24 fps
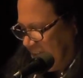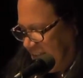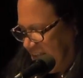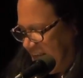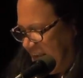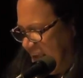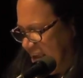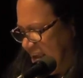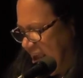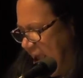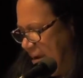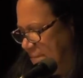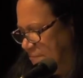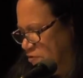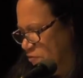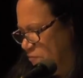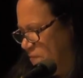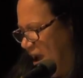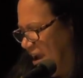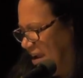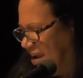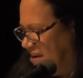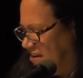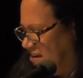Ziggy came to
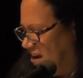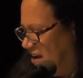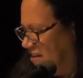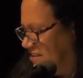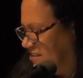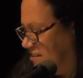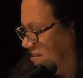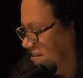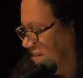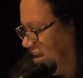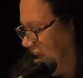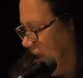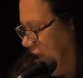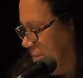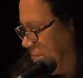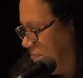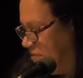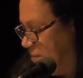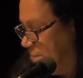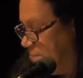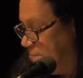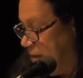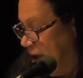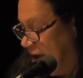recognize, claim,
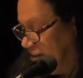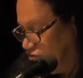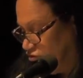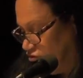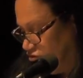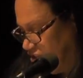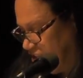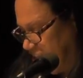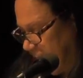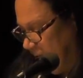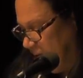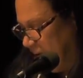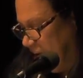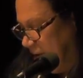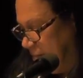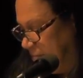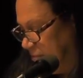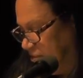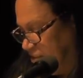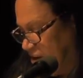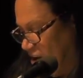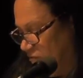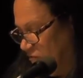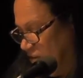the measure
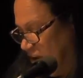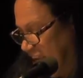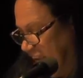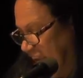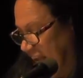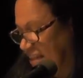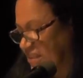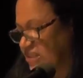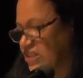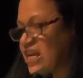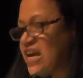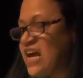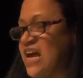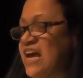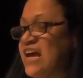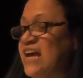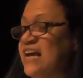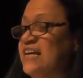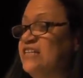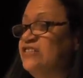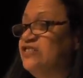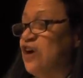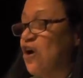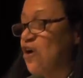himself against
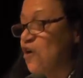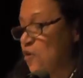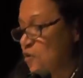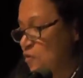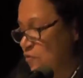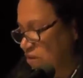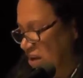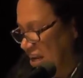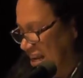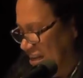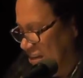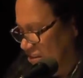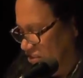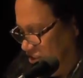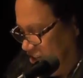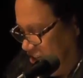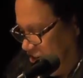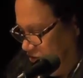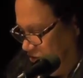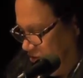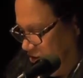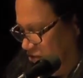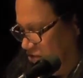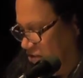his own
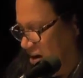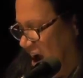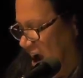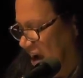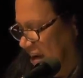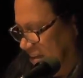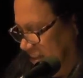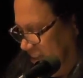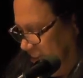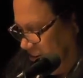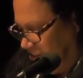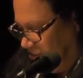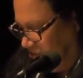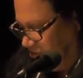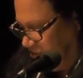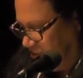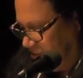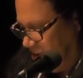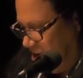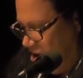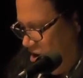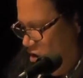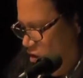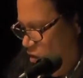interior ideals.
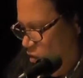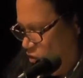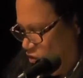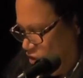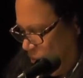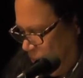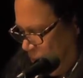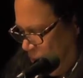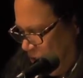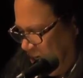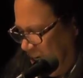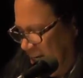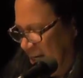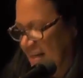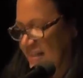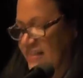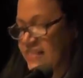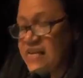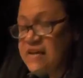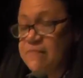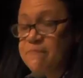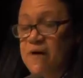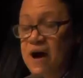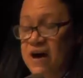Or to put it
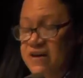as he